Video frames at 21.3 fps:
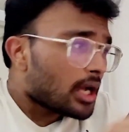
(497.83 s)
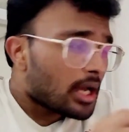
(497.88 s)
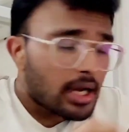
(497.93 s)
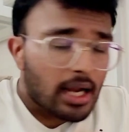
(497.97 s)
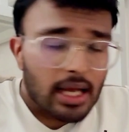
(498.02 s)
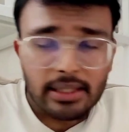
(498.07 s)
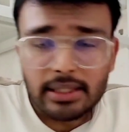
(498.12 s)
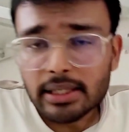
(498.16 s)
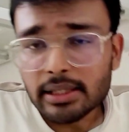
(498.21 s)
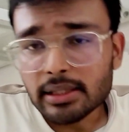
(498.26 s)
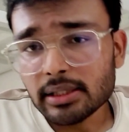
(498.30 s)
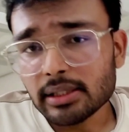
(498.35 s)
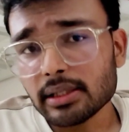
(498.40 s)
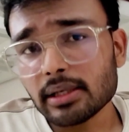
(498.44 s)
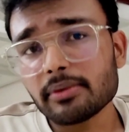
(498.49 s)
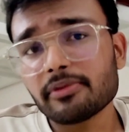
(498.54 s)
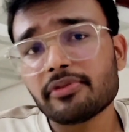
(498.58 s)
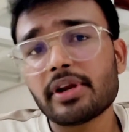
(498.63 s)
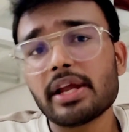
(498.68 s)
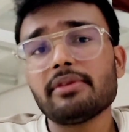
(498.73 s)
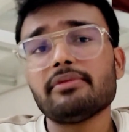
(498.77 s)

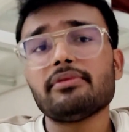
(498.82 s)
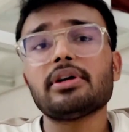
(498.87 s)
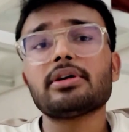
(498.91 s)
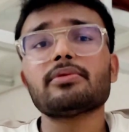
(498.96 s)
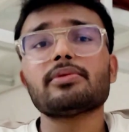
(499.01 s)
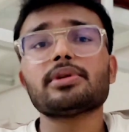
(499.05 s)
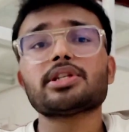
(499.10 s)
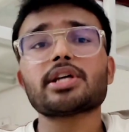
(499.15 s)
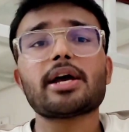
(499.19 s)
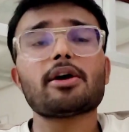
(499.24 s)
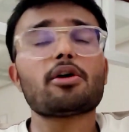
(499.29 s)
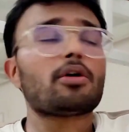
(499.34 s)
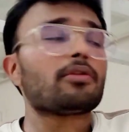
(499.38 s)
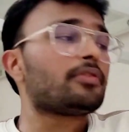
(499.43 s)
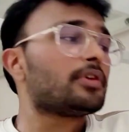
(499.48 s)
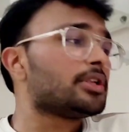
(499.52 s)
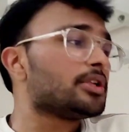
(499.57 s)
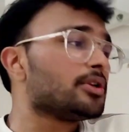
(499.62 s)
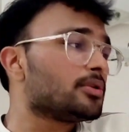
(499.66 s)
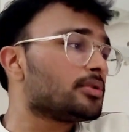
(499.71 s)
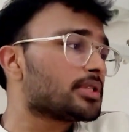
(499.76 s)
Another framework which I
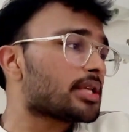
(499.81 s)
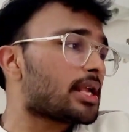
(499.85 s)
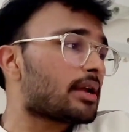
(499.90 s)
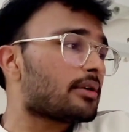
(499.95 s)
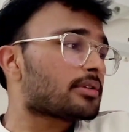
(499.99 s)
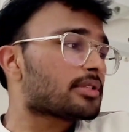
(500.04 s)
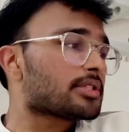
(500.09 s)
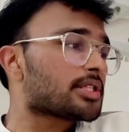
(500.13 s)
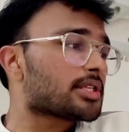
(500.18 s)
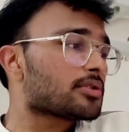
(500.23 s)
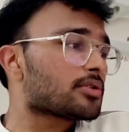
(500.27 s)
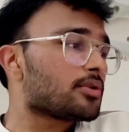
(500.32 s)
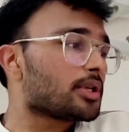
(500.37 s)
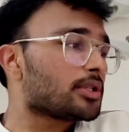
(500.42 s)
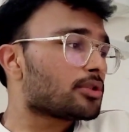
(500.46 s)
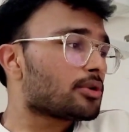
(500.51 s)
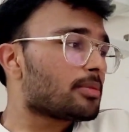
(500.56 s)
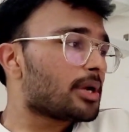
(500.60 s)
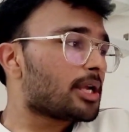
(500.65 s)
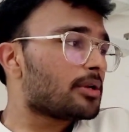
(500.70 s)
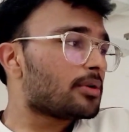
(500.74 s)
often use, and I was just going
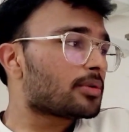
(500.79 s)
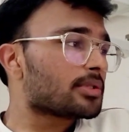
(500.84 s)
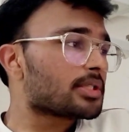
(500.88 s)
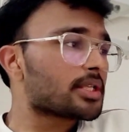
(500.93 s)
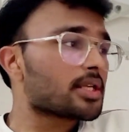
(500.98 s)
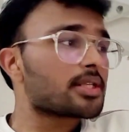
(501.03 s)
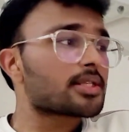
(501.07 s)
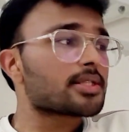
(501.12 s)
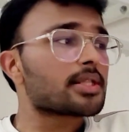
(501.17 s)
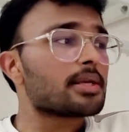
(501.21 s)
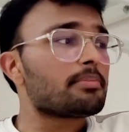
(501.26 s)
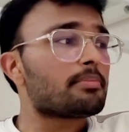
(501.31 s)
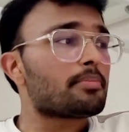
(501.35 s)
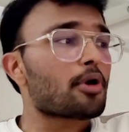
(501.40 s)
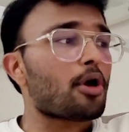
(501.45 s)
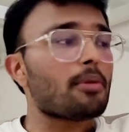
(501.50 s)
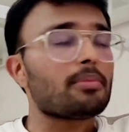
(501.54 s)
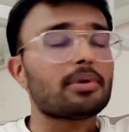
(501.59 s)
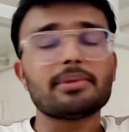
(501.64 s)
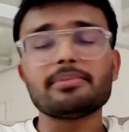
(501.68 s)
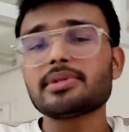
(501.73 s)
through my notes, is the
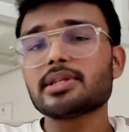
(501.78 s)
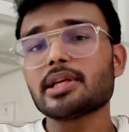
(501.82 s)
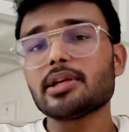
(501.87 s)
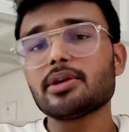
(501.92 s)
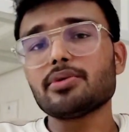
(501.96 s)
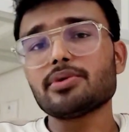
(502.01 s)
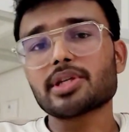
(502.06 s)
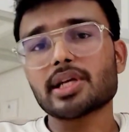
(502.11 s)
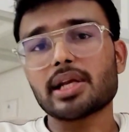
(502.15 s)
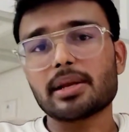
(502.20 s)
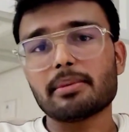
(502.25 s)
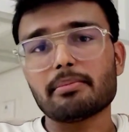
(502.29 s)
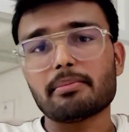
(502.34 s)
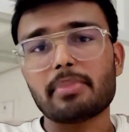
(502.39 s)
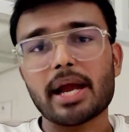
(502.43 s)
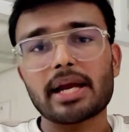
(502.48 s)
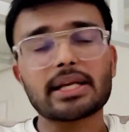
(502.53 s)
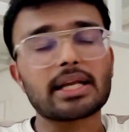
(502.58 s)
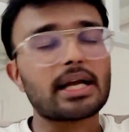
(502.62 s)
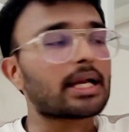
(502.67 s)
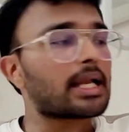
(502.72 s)
problem solution
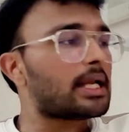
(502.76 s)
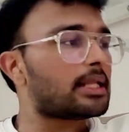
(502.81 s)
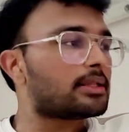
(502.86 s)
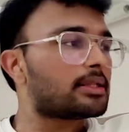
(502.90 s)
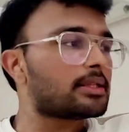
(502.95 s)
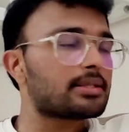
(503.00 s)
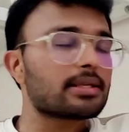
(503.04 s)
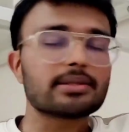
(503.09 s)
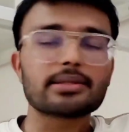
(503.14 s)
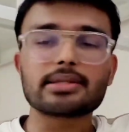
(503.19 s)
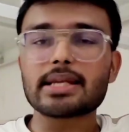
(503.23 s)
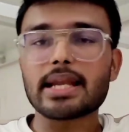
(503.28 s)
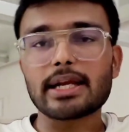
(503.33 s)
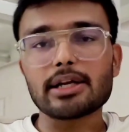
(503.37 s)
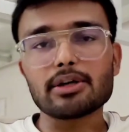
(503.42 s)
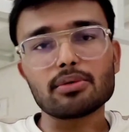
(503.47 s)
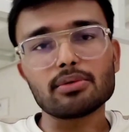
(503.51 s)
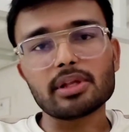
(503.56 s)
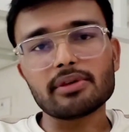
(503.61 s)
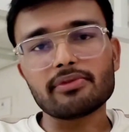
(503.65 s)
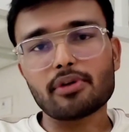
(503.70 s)
impact. Again, this is
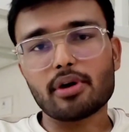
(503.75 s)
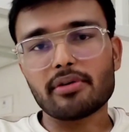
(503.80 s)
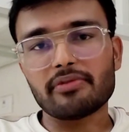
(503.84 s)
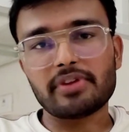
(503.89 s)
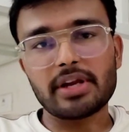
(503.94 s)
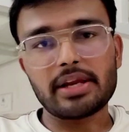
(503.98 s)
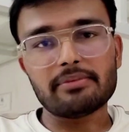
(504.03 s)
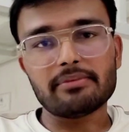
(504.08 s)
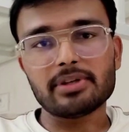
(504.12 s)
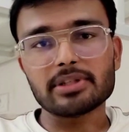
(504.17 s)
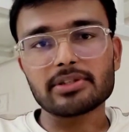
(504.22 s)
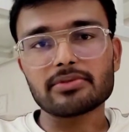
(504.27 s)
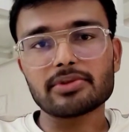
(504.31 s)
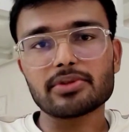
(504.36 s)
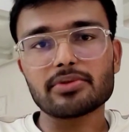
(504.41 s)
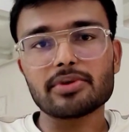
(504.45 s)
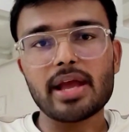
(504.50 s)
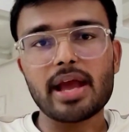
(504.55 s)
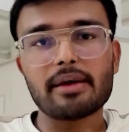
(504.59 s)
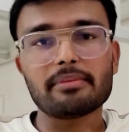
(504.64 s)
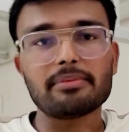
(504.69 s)
linked to the frameworks
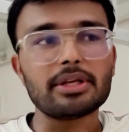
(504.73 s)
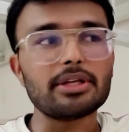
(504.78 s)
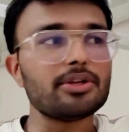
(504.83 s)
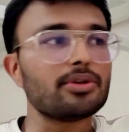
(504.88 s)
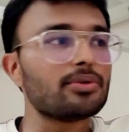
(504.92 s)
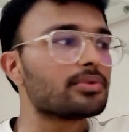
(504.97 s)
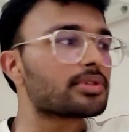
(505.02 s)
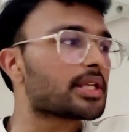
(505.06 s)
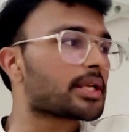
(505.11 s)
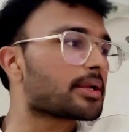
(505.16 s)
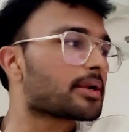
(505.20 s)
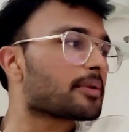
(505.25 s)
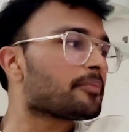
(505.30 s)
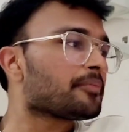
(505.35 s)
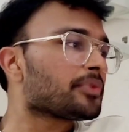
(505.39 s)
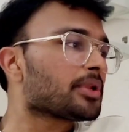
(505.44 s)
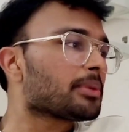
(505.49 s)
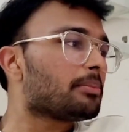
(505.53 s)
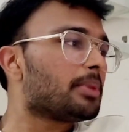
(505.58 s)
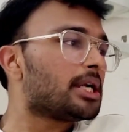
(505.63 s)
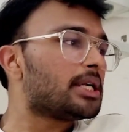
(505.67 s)
which we have been using.
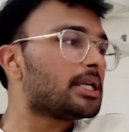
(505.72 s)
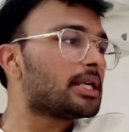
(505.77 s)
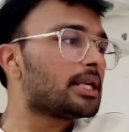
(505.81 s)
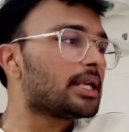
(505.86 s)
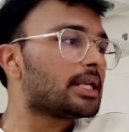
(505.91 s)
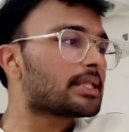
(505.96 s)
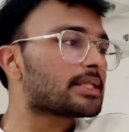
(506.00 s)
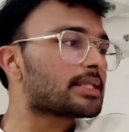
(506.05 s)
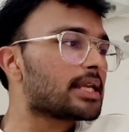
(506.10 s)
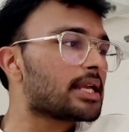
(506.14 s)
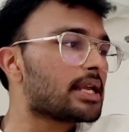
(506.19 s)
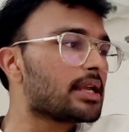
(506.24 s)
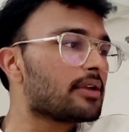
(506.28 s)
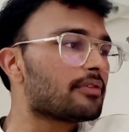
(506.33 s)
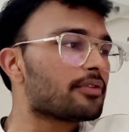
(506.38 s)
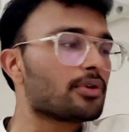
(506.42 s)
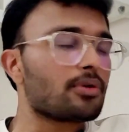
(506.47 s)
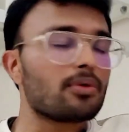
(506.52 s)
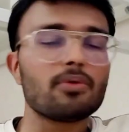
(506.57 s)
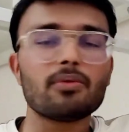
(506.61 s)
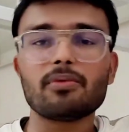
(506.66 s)
But let's say
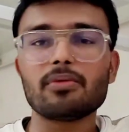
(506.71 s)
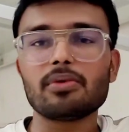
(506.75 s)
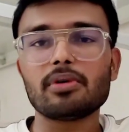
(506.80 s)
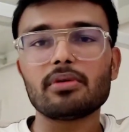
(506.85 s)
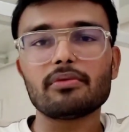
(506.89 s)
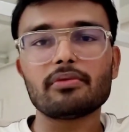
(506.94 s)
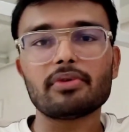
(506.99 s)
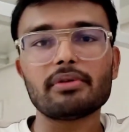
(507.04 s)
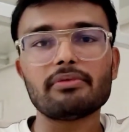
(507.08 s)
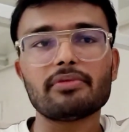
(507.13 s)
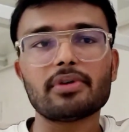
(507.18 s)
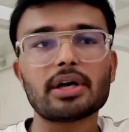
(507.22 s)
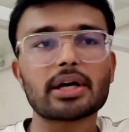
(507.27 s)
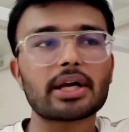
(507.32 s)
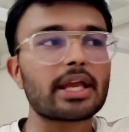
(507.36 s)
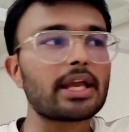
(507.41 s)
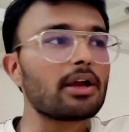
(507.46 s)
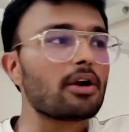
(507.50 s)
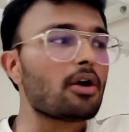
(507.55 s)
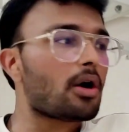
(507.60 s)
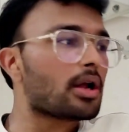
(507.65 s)
if you were
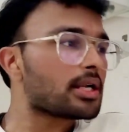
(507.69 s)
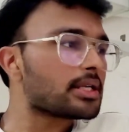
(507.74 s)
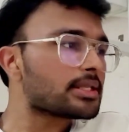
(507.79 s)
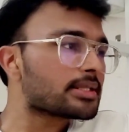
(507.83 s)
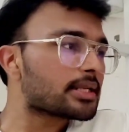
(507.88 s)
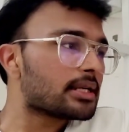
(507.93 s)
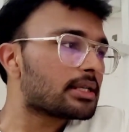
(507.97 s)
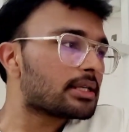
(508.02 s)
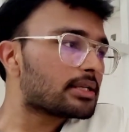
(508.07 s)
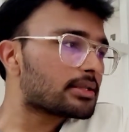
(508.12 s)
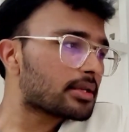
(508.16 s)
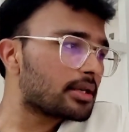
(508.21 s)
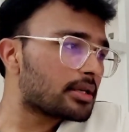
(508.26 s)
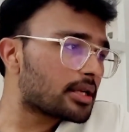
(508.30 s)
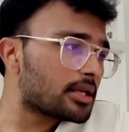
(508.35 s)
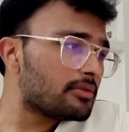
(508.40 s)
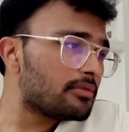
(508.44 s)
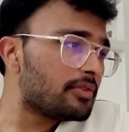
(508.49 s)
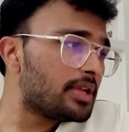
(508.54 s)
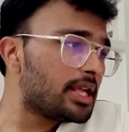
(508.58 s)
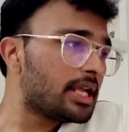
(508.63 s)
working on a
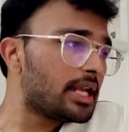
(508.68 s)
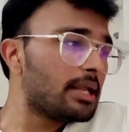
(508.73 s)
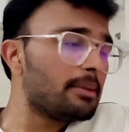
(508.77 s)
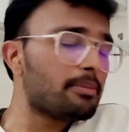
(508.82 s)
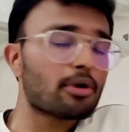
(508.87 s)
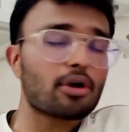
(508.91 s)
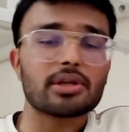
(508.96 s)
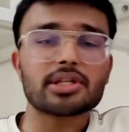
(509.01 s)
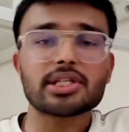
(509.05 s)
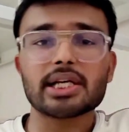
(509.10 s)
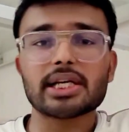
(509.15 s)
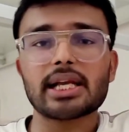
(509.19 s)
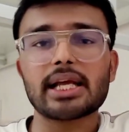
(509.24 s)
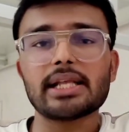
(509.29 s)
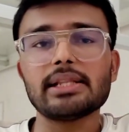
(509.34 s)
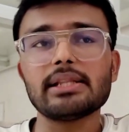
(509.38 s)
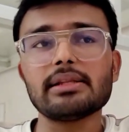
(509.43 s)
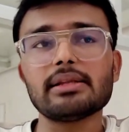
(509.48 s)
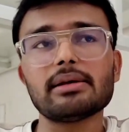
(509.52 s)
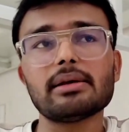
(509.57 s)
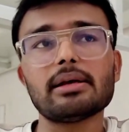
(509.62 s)
certain weekly project,
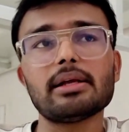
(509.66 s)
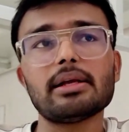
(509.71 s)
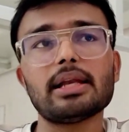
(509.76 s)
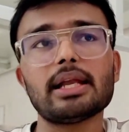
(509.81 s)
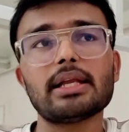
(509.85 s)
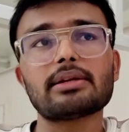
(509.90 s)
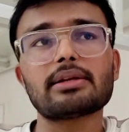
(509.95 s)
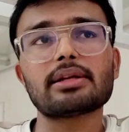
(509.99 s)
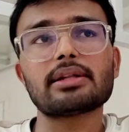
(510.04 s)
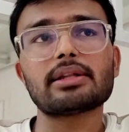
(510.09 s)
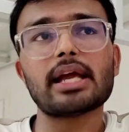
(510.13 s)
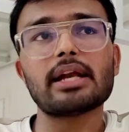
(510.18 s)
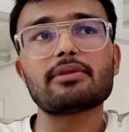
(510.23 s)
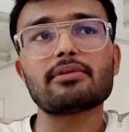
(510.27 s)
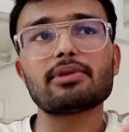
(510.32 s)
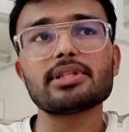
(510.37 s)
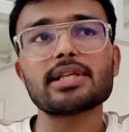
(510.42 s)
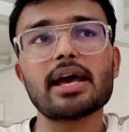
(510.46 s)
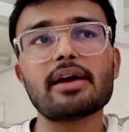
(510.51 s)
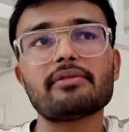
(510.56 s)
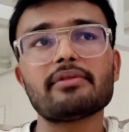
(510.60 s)
and that
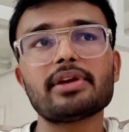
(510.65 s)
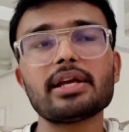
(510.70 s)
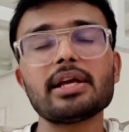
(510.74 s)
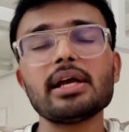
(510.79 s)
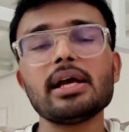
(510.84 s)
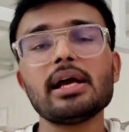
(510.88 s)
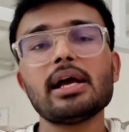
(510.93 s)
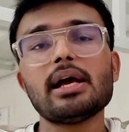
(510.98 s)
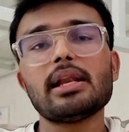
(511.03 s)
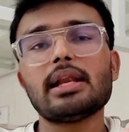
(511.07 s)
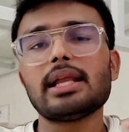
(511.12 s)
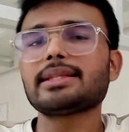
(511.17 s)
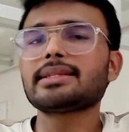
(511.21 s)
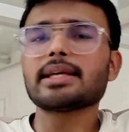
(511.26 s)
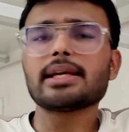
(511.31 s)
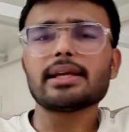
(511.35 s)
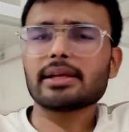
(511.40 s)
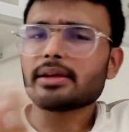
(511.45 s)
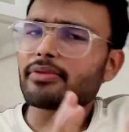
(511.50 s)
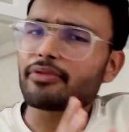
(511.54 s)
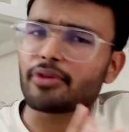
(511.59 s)
was having, let's
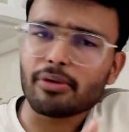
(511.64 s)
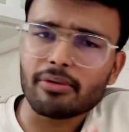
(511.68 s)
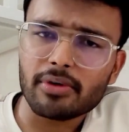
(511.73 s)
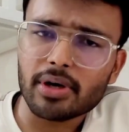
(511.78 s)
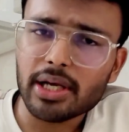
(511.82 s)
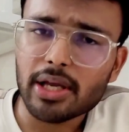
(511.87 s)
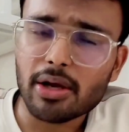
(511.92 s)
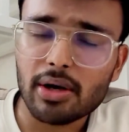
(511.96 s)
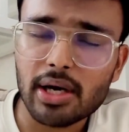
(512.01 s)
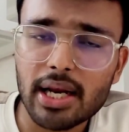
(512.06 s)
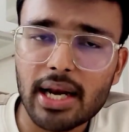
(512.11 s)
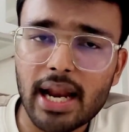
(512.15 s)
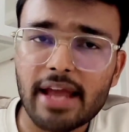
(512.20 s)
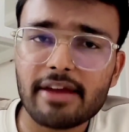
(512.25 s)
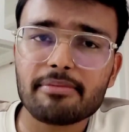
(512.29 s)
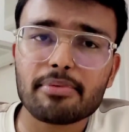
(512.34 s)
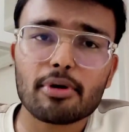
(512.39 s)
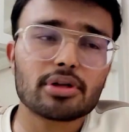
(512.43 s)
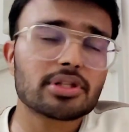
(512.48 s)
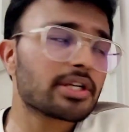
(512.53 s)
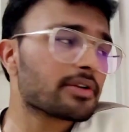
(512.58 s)
say if you're working on a
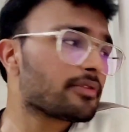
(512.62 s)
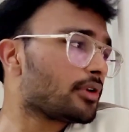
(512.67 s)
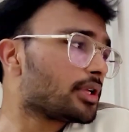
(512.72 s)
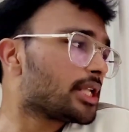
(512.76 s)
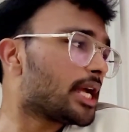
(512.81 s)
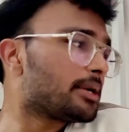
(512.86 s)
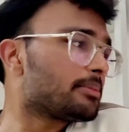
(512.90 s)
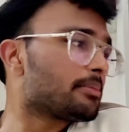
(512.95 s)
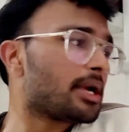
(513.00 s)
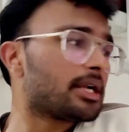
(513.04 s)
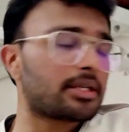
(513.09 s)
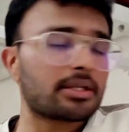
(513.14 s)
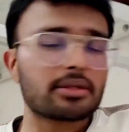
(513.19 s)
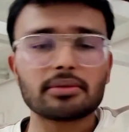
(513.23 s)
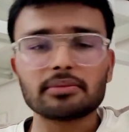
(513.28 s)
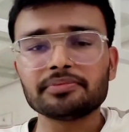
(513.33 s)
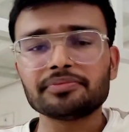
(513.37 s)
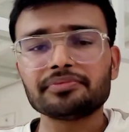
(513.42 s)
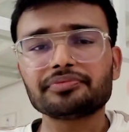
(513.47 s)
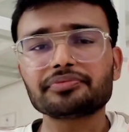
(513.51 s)
live project for that matter.